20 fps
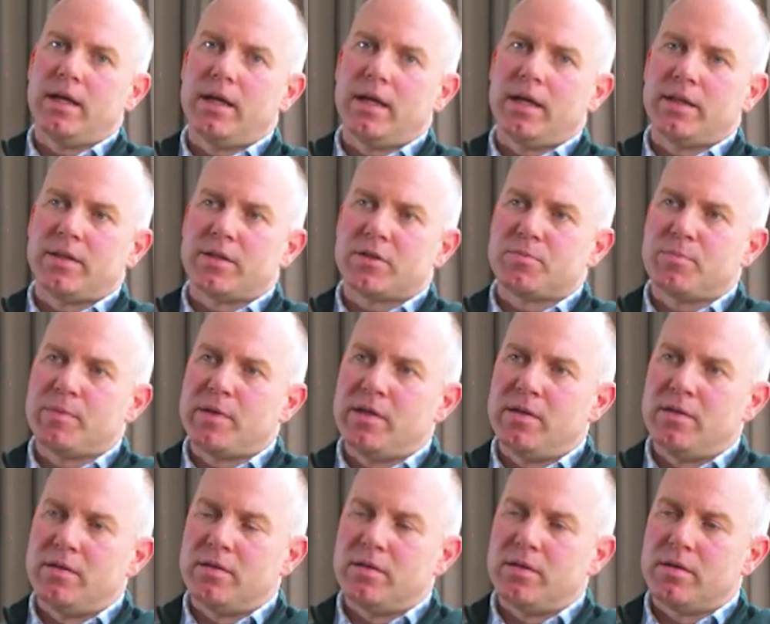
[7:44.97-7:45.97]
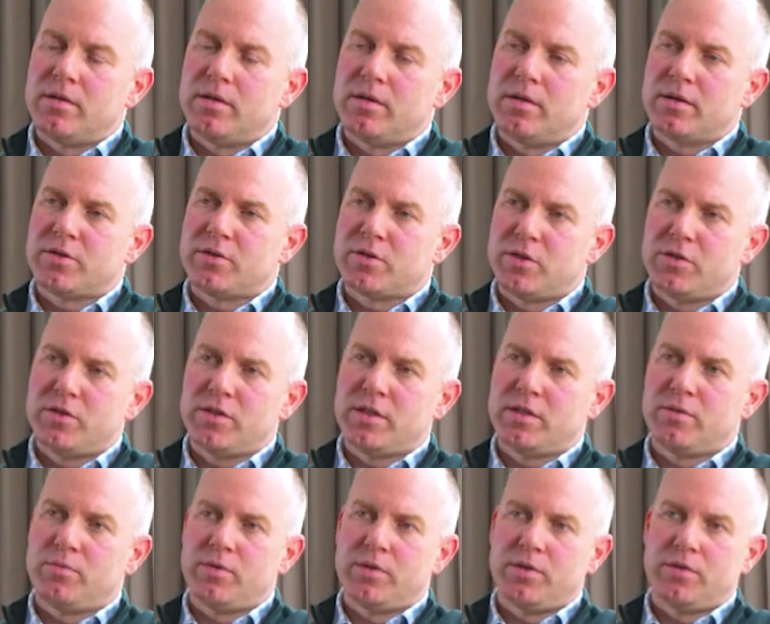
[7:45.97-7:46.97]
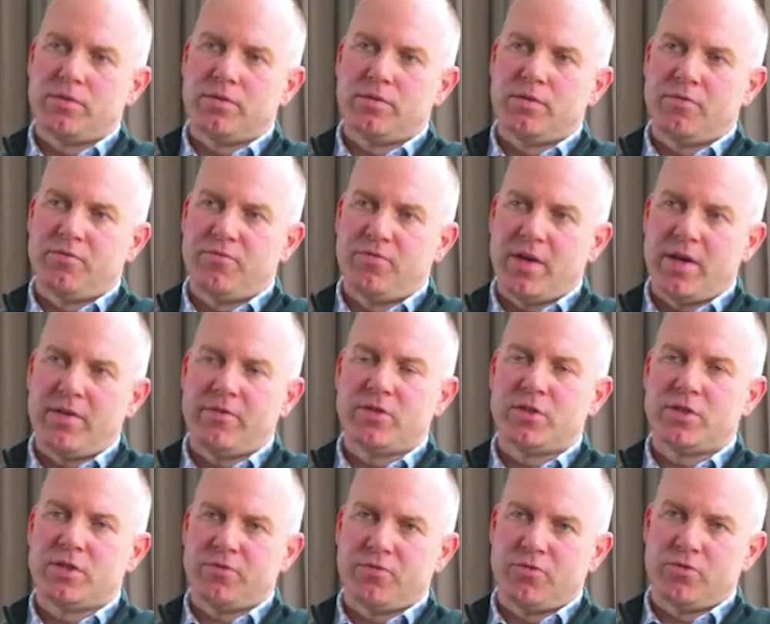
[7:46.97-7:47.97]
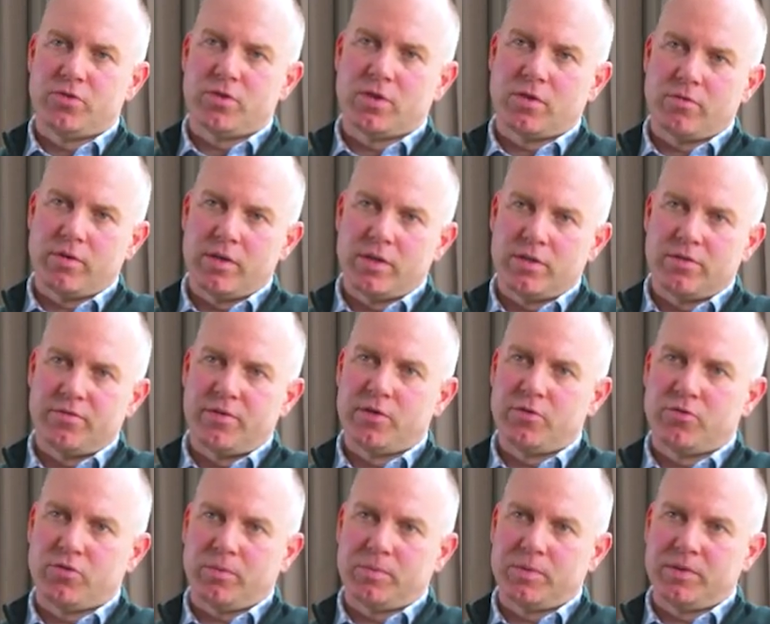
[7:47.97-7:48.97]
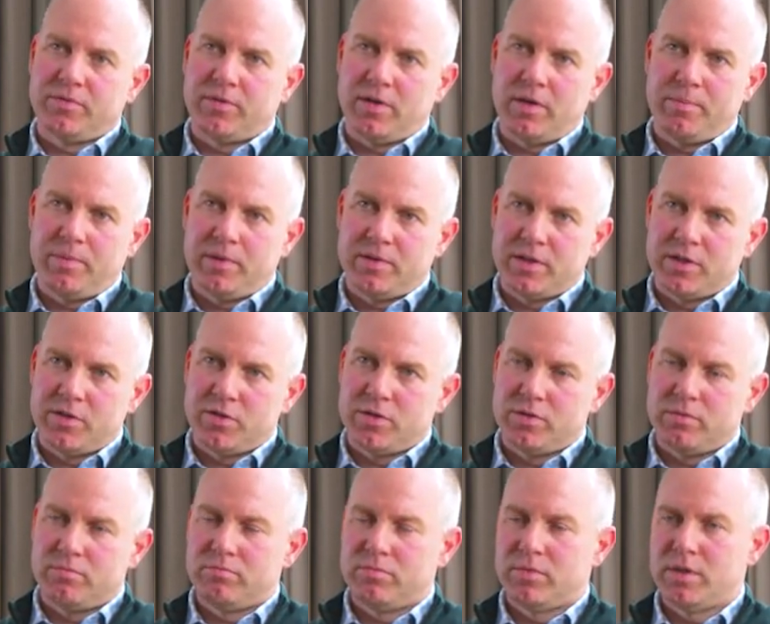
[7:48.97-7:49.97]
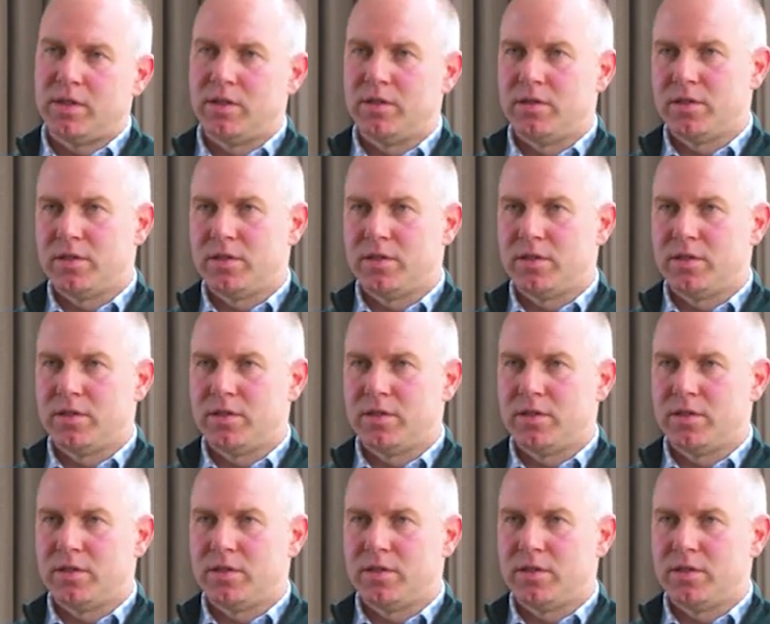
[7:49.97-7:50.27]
that's been associated with various different degrees of intraoperative hypotension in